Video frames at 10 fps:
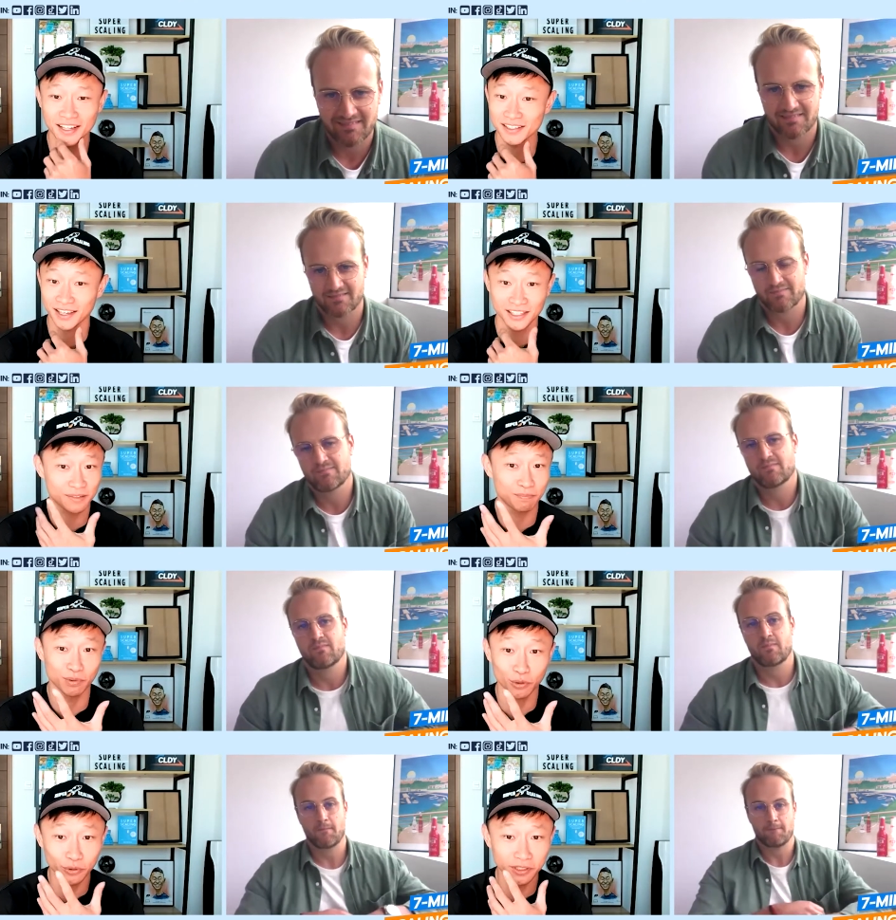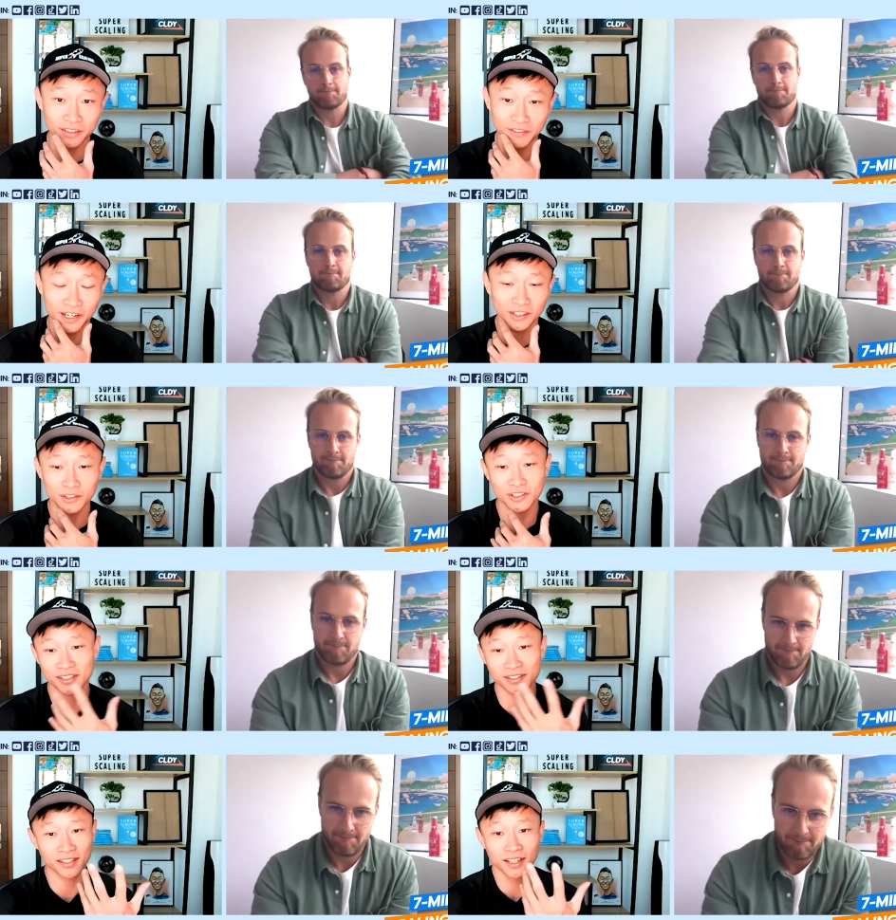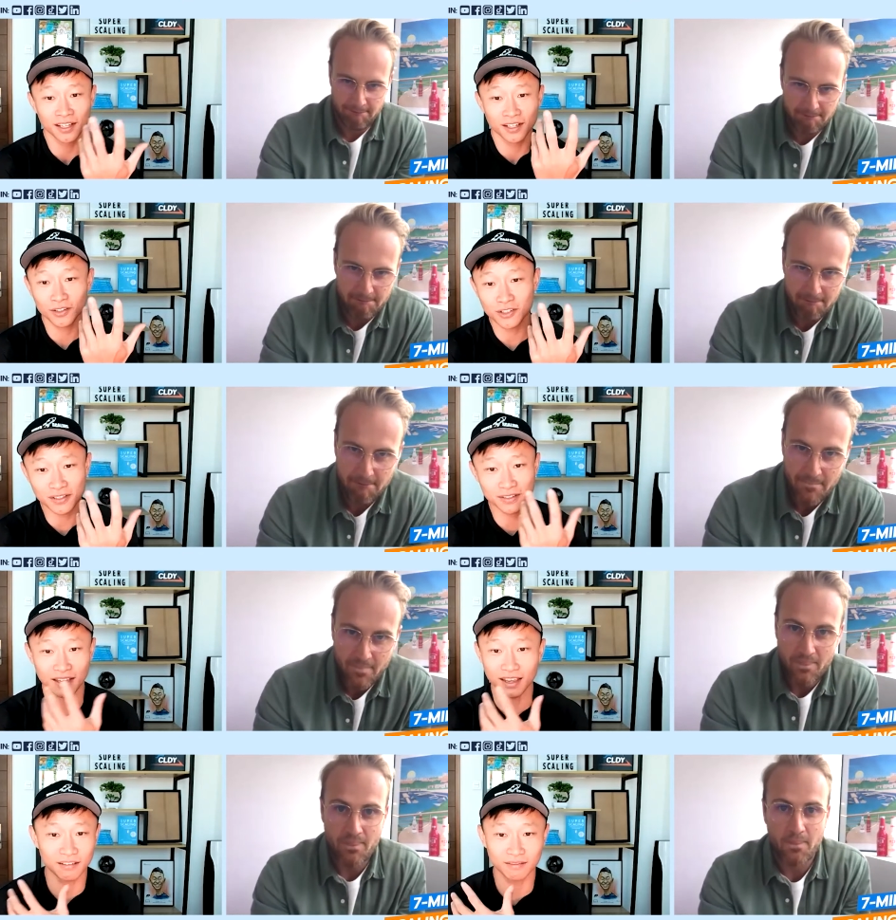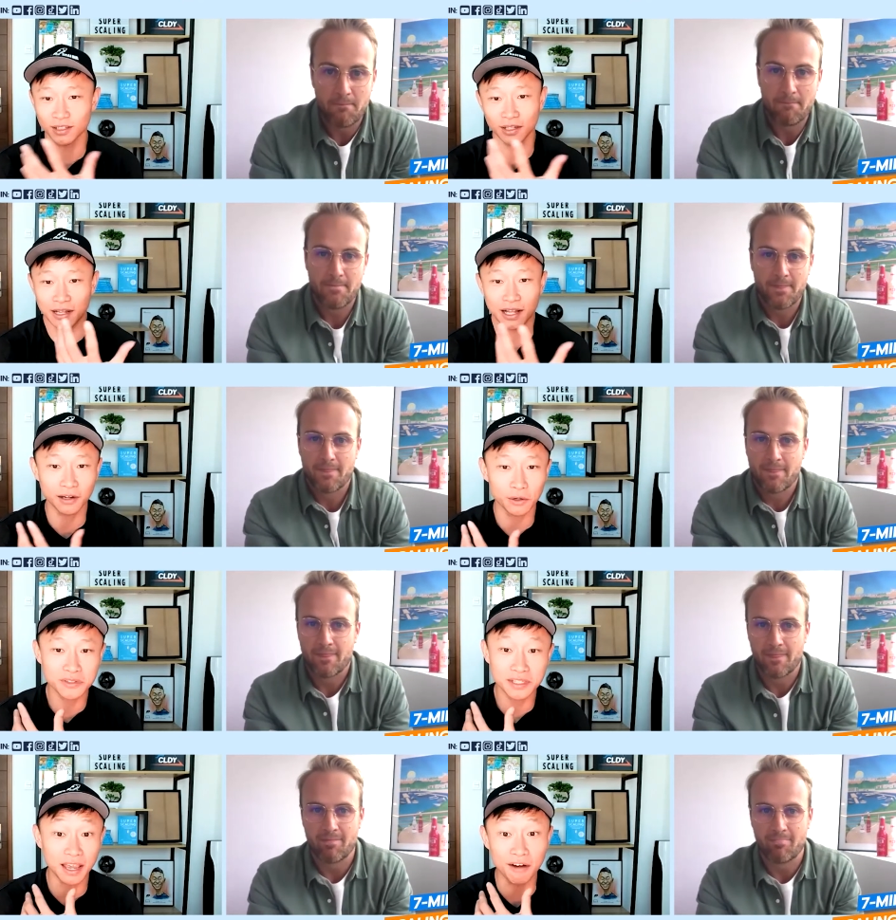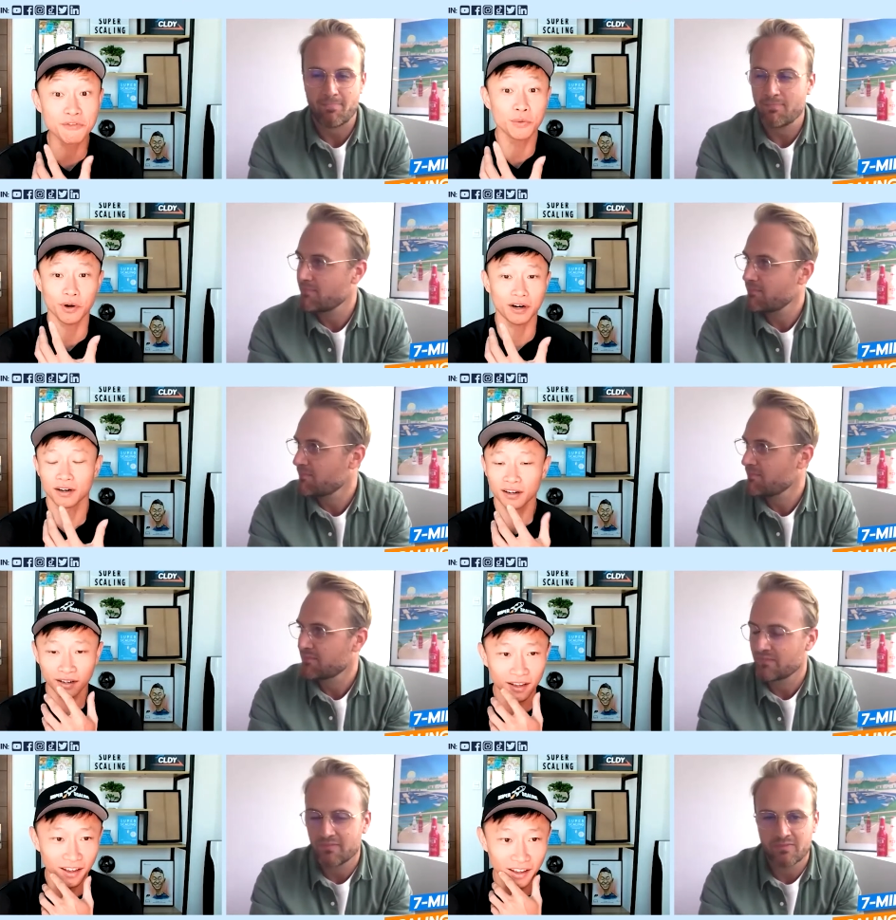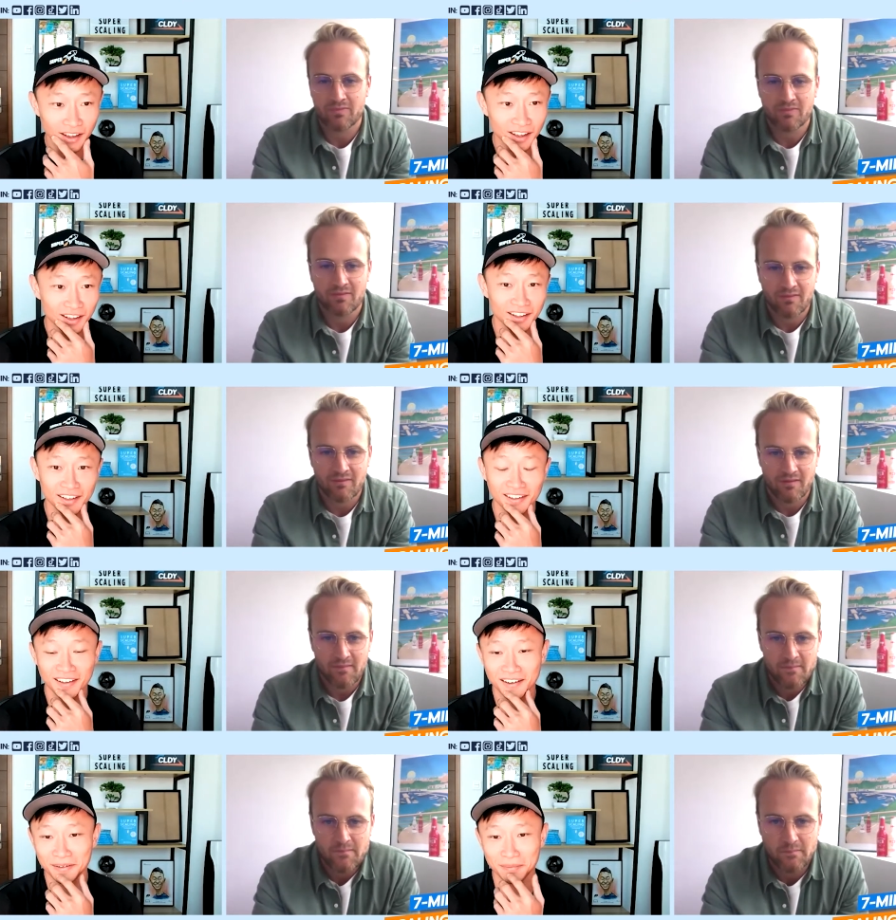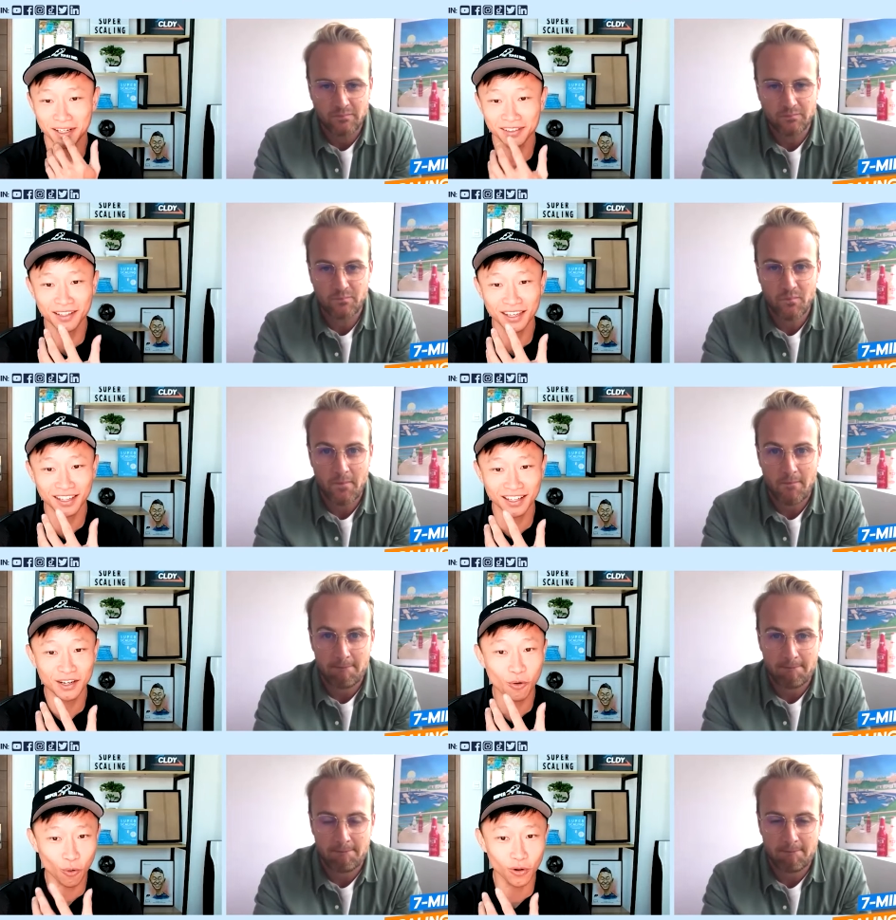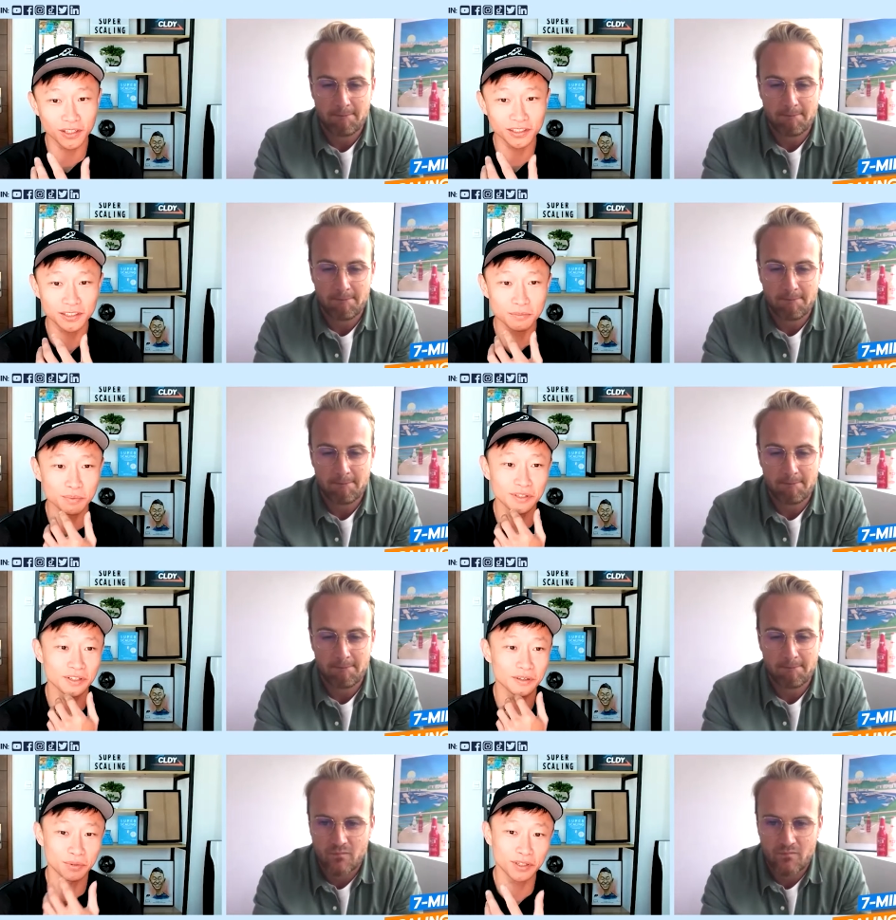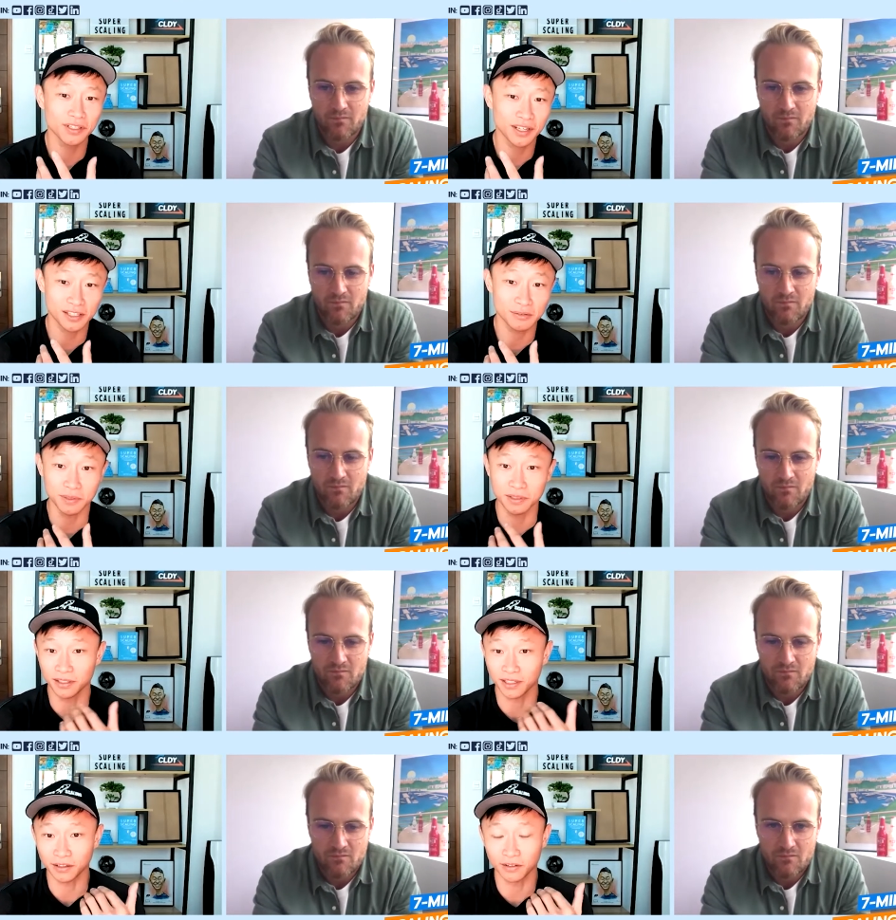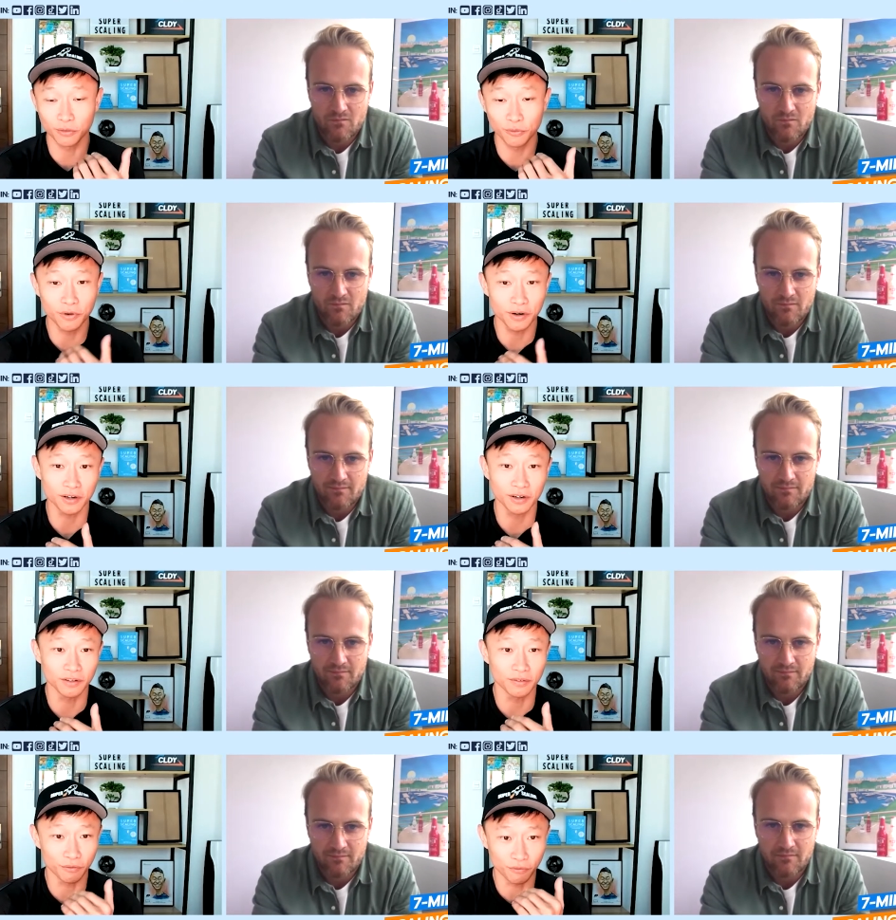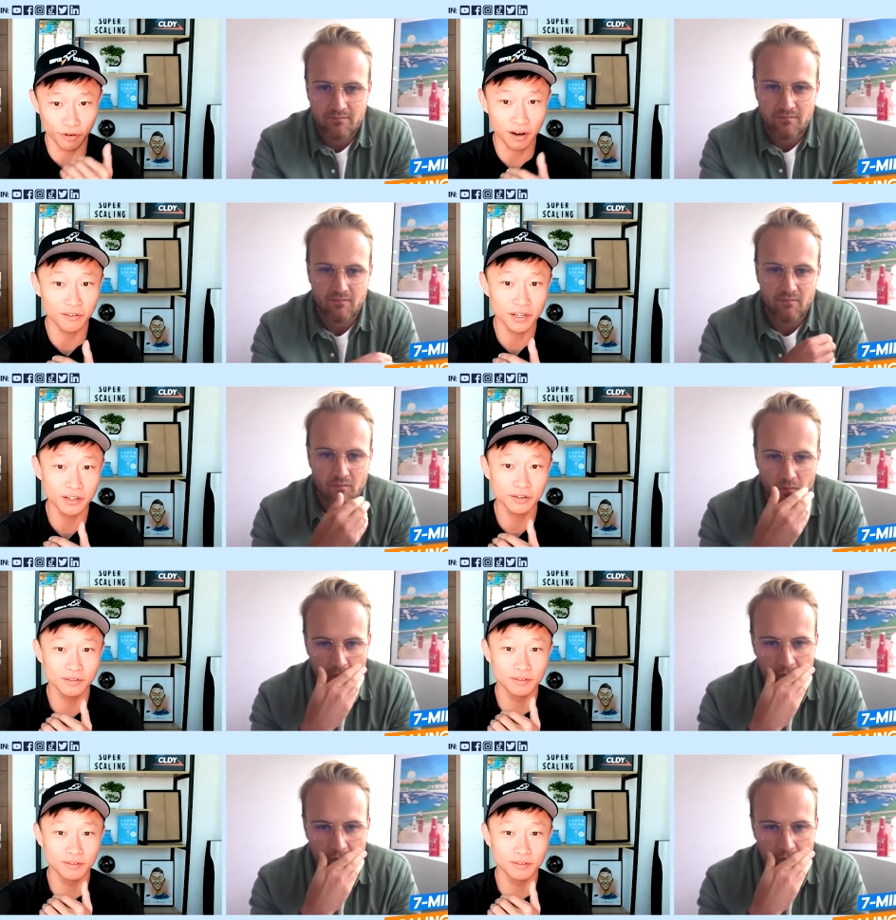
Speaker 1: has exploded. Right, not just not just you know, I I'll say everywhere. And um, I think getting quality beer, beer that's been like through a very